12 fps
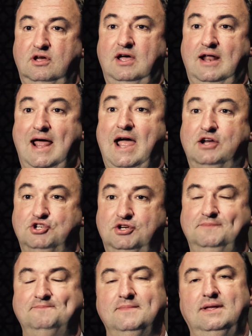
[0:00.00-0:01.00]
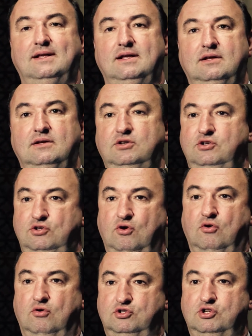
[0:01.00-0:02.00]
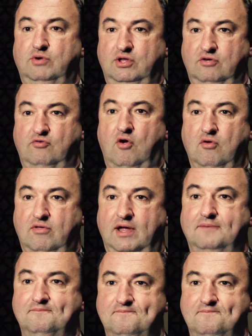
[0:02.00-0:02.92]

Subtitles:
an action, you're doing the wrong thing.